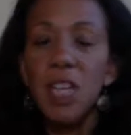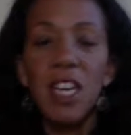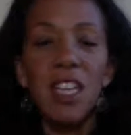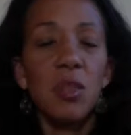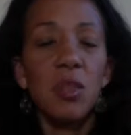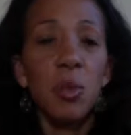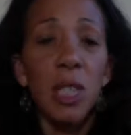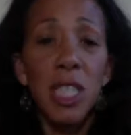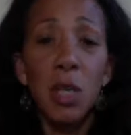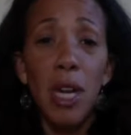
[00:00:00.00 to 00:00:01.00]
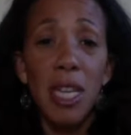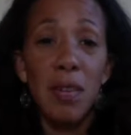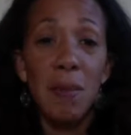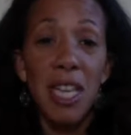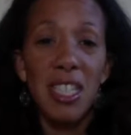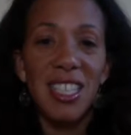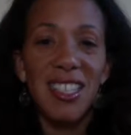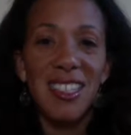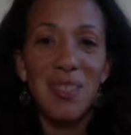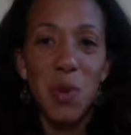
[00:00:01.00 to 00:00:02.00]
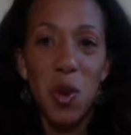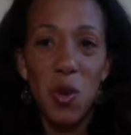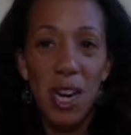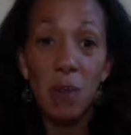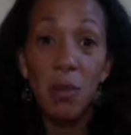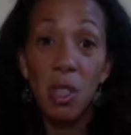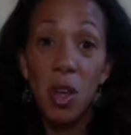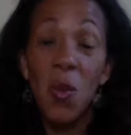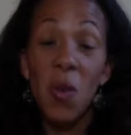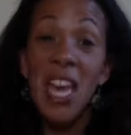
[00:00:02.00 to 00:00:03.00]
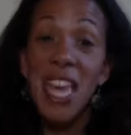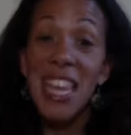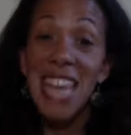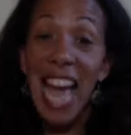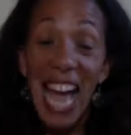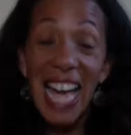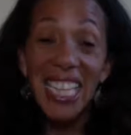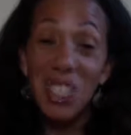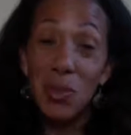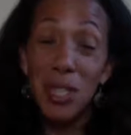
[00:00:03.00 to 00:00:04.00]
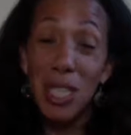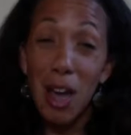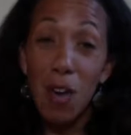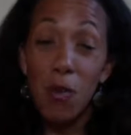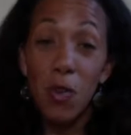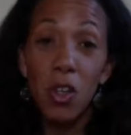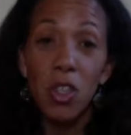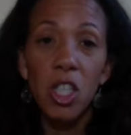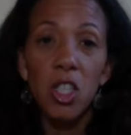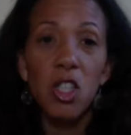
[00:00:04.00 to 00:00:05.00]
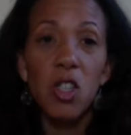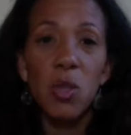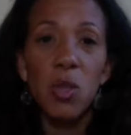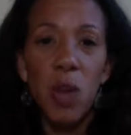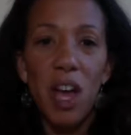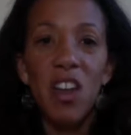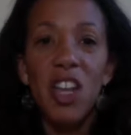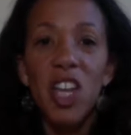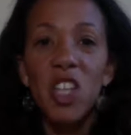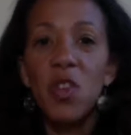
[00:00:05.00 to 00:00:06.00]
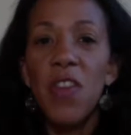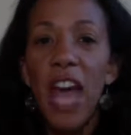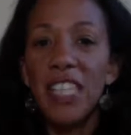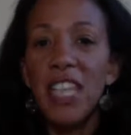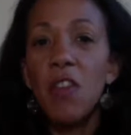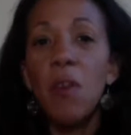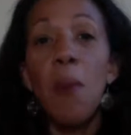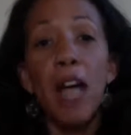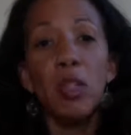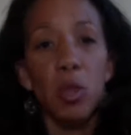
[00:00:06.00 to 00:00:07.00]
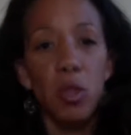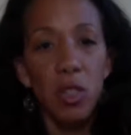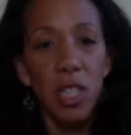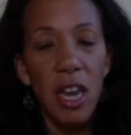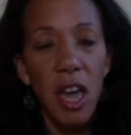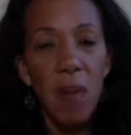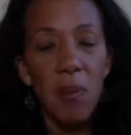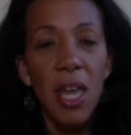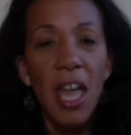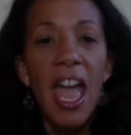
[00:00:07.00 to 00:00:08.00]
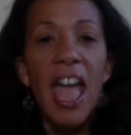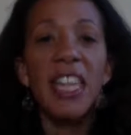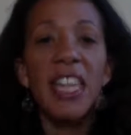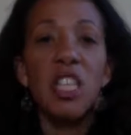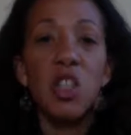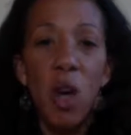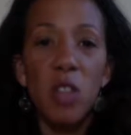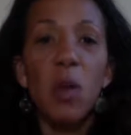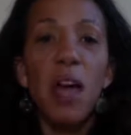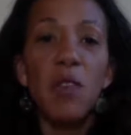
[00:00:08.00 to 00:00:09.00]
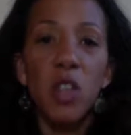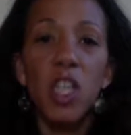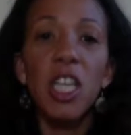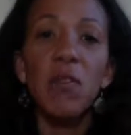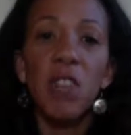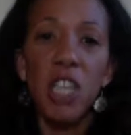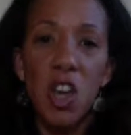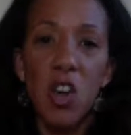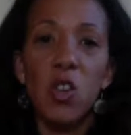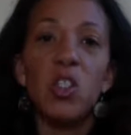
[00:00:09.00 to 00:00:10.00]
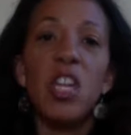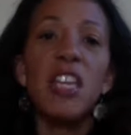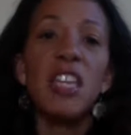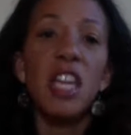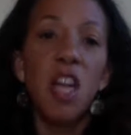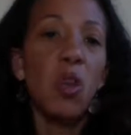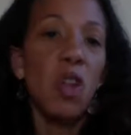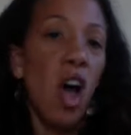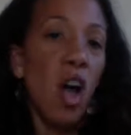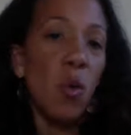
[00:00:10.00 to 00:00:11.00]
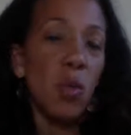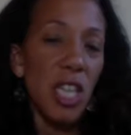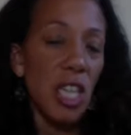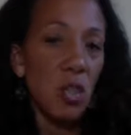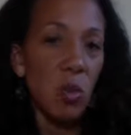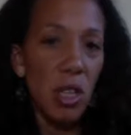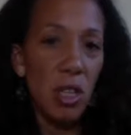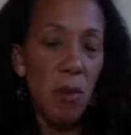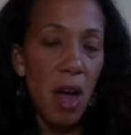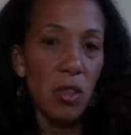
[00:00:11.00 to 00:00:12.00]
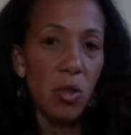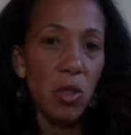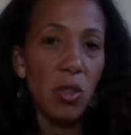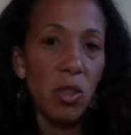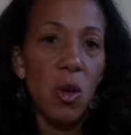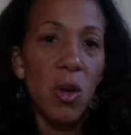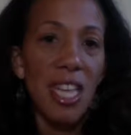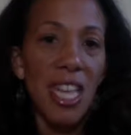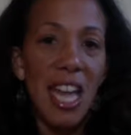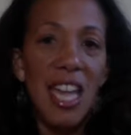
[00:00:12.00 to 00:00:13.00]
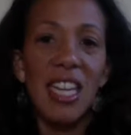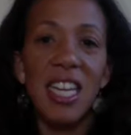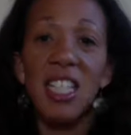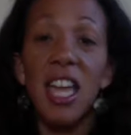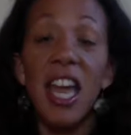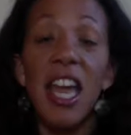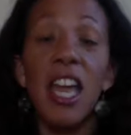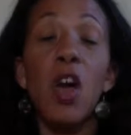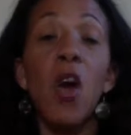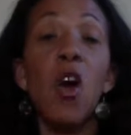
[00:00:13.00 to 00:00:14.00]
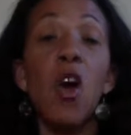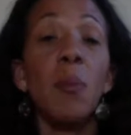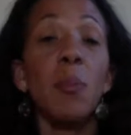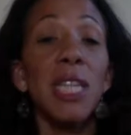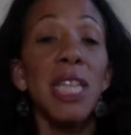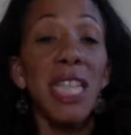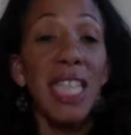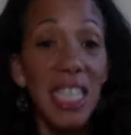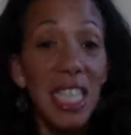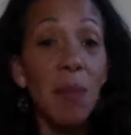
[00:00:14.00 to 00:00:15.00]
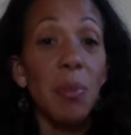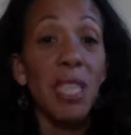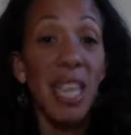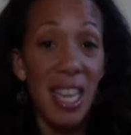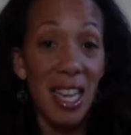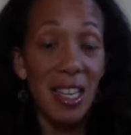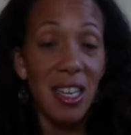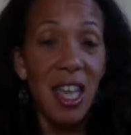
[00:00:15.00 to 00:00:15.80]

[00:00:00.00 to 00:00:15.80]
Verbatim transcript: It's really quite an amazing program. So that is really helpful to you as well. So that's how the modules are set up. And then you also have cooking videos that go along with each one of the modules. So again, it's a complete plan,